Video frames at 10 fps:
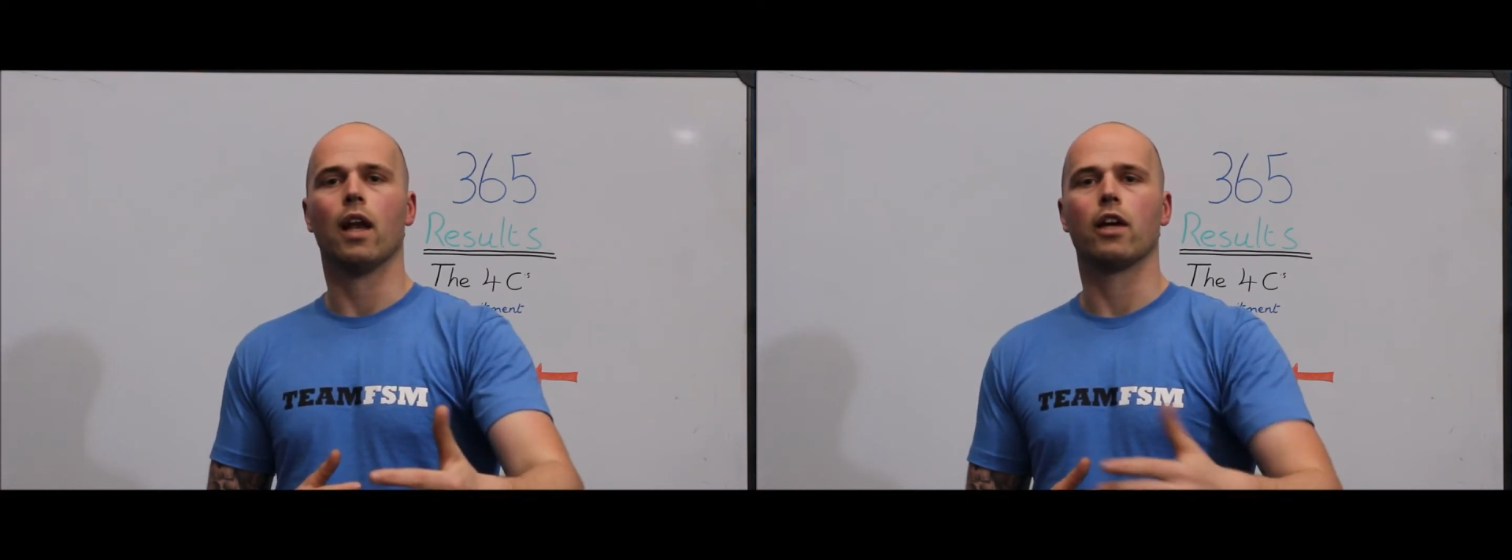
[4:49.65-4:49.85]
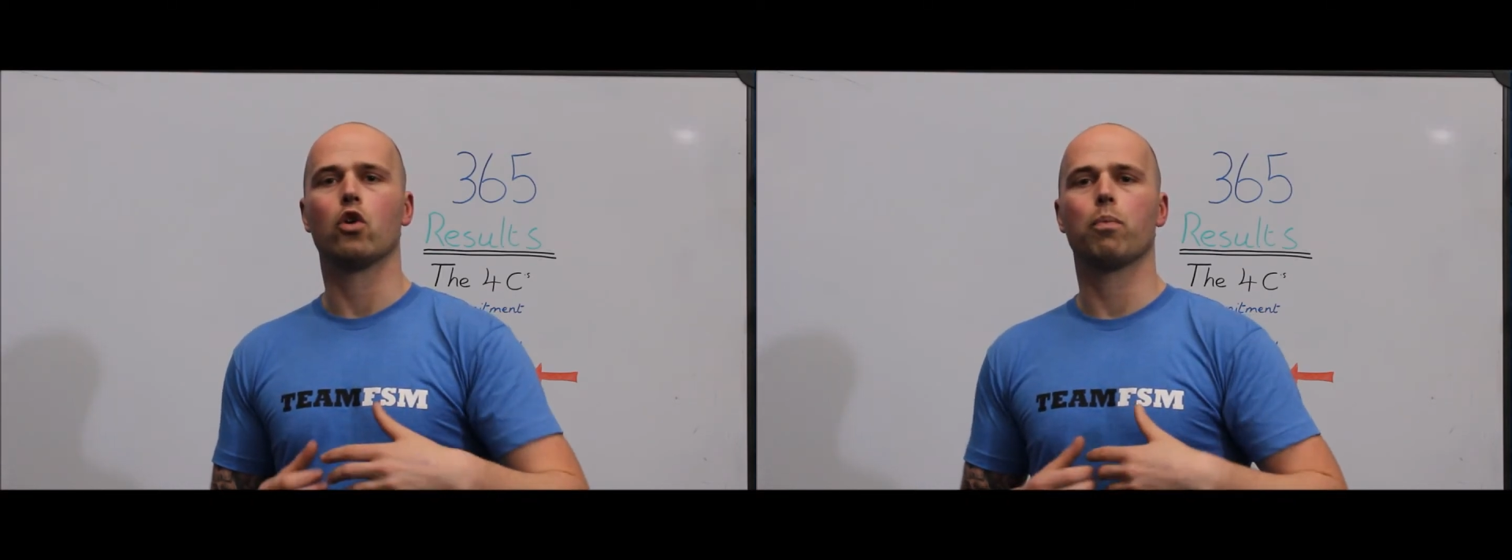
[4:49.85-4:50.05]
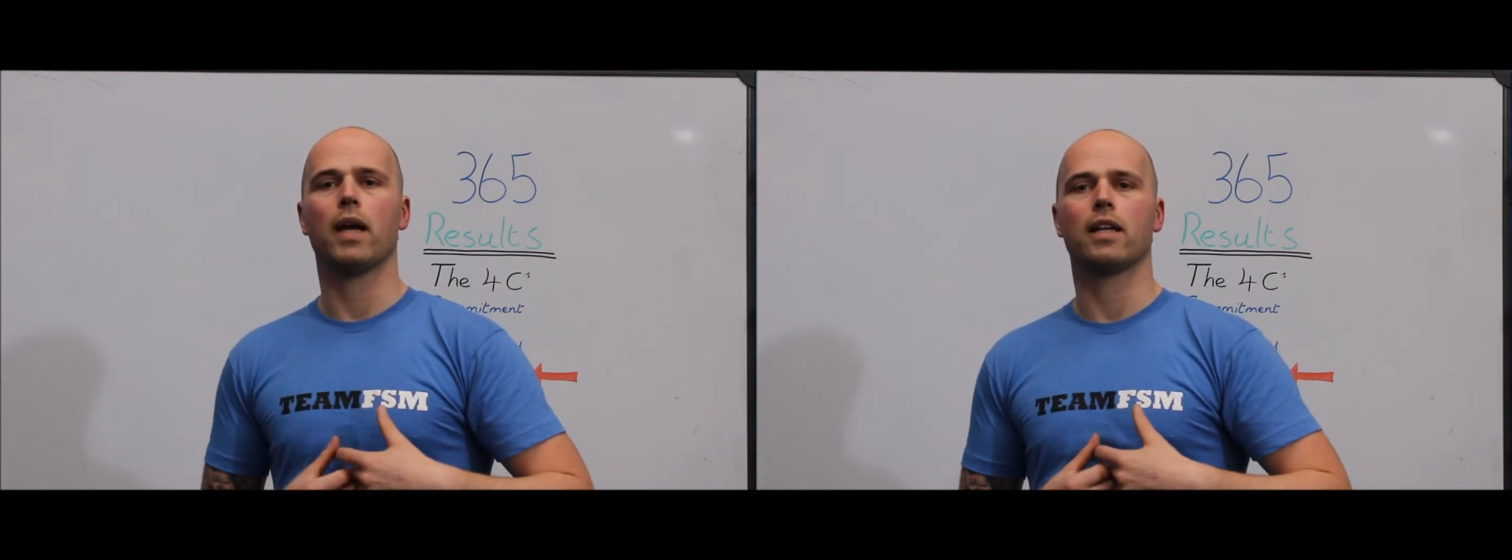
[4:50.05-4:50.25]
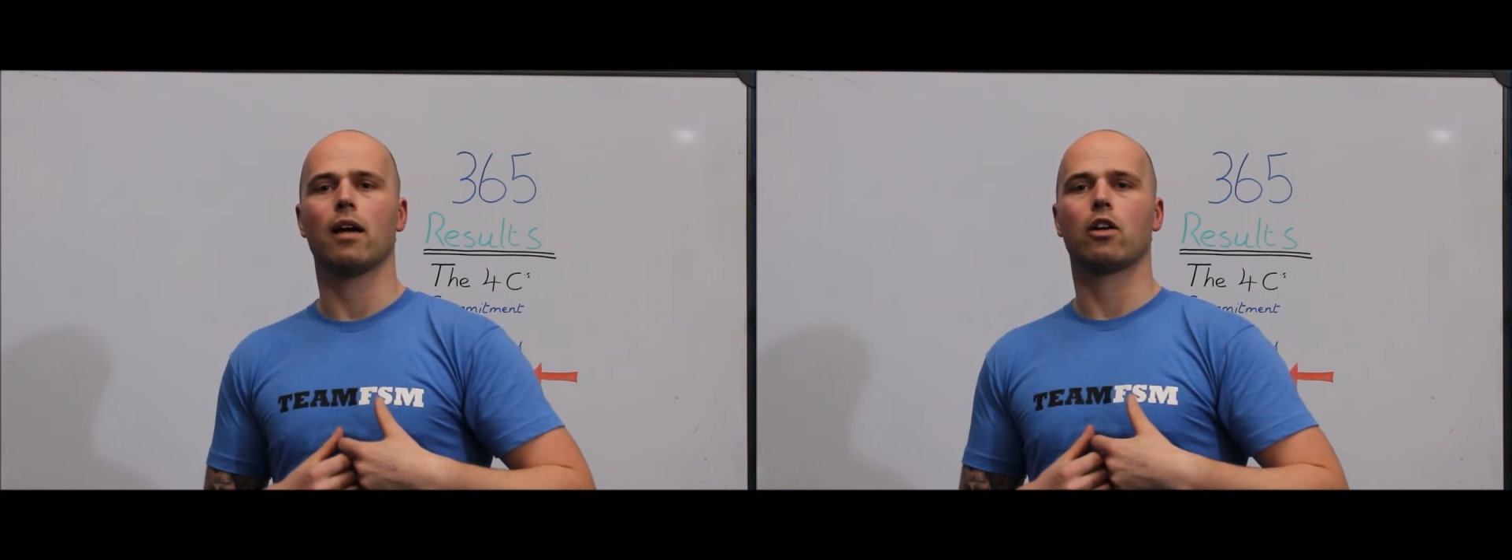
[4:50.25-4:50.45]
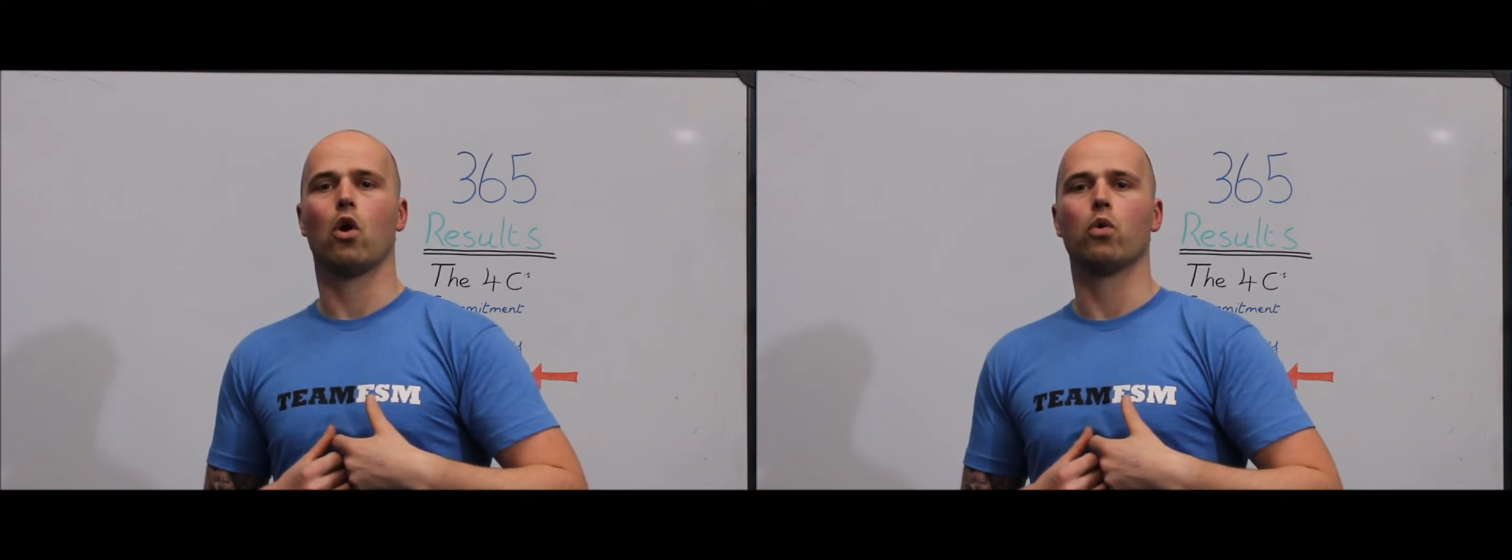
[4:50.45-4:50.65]
Like you're paying
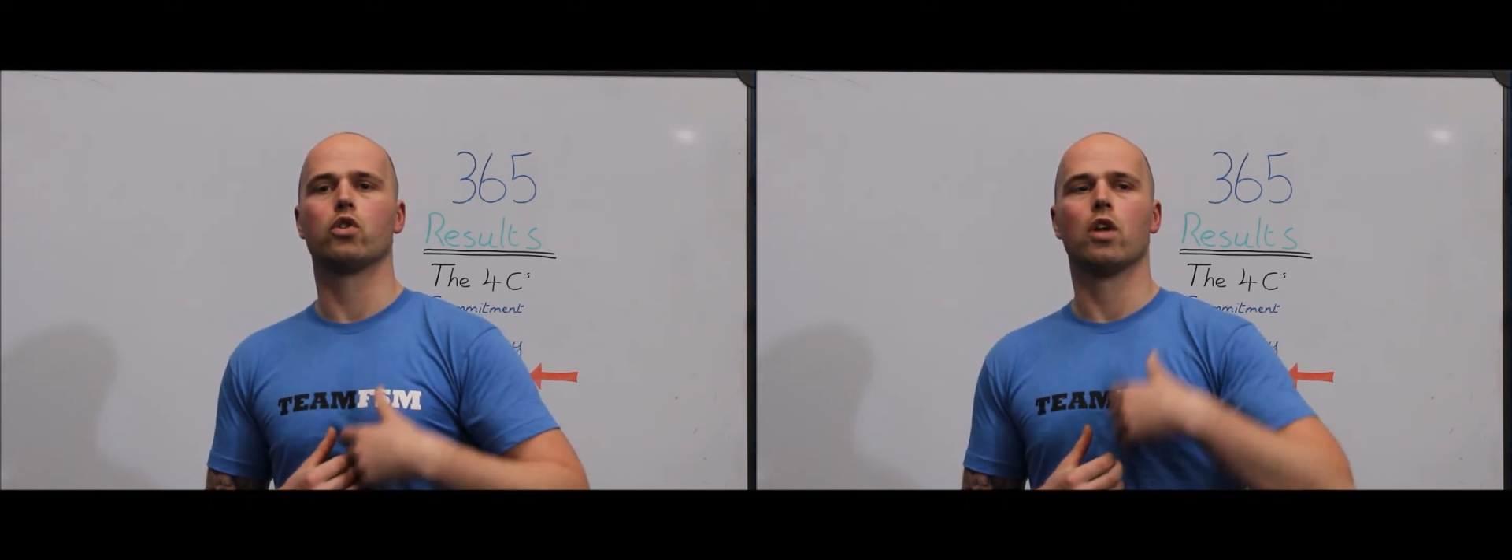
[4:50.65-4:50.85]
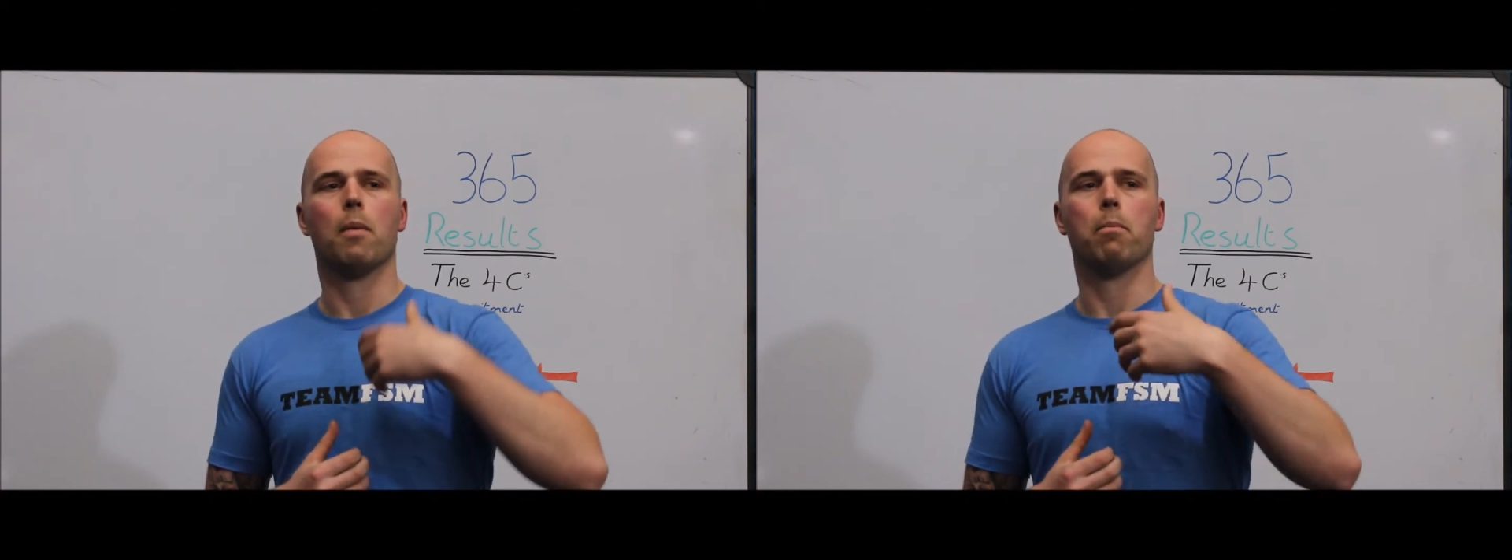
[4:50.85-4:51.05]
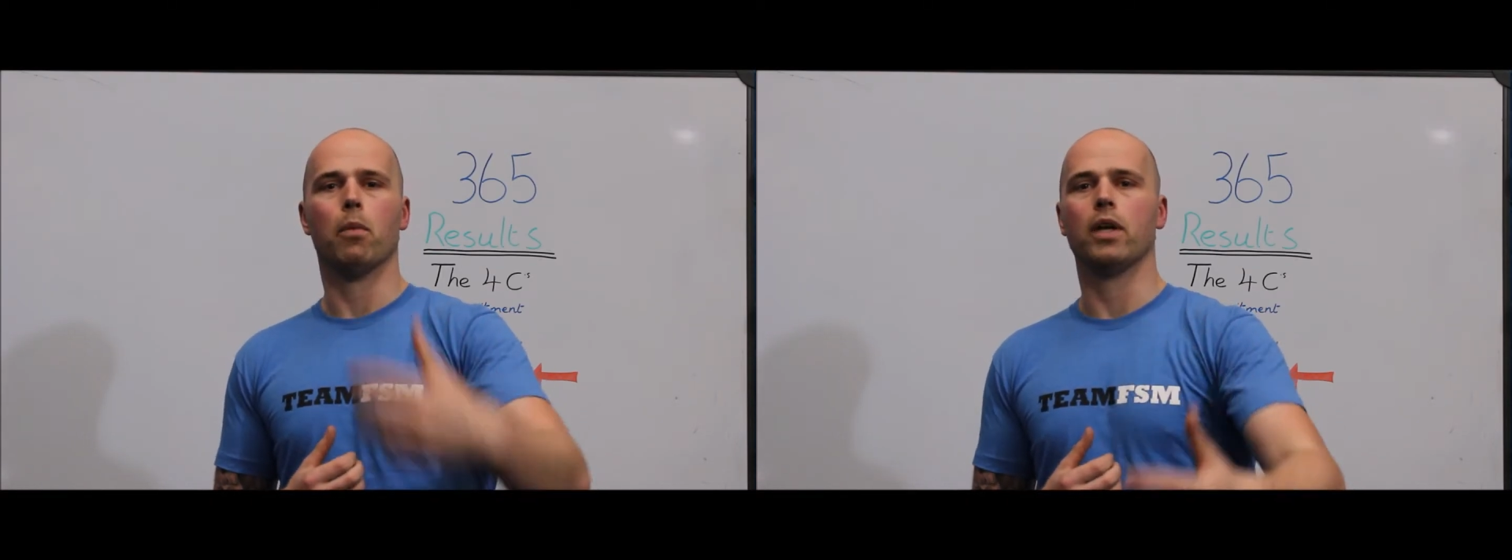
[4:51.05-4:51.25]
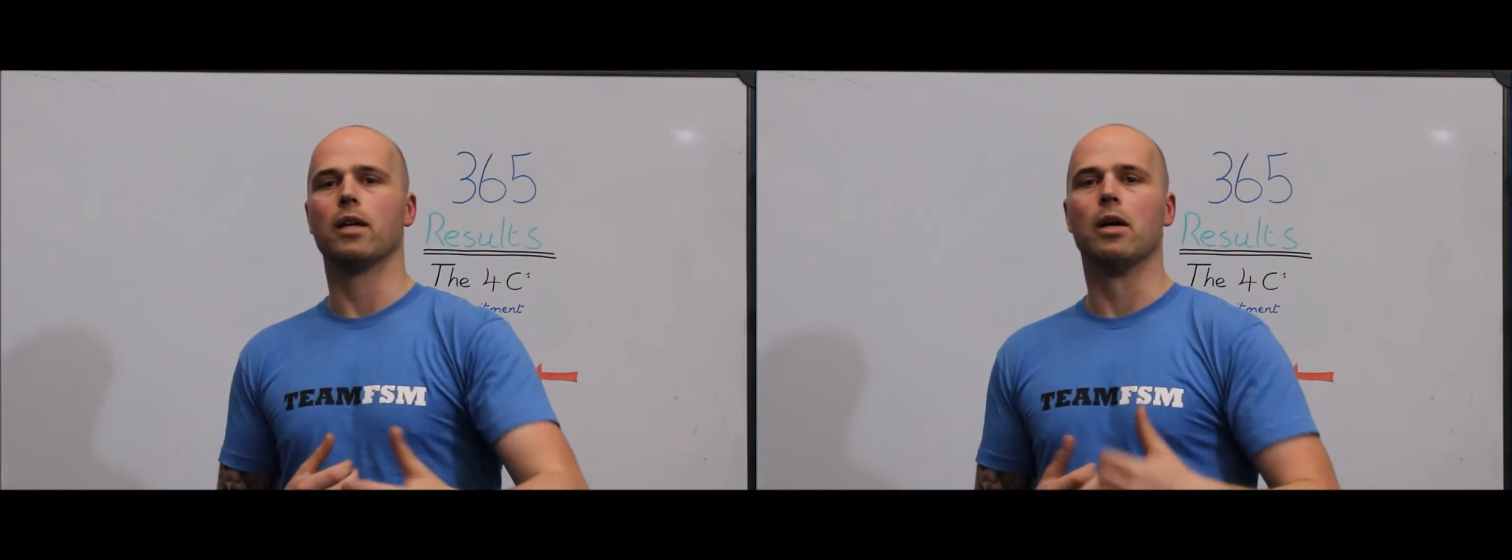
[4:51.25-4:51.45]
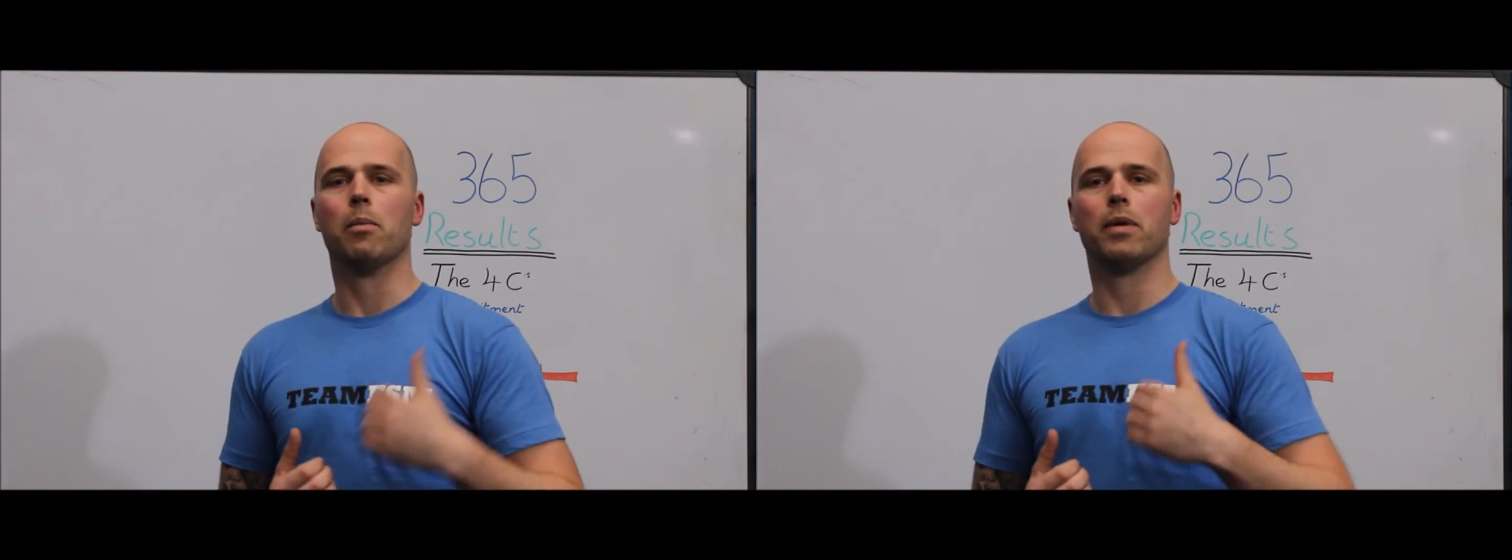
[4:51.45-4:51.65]
that coach money,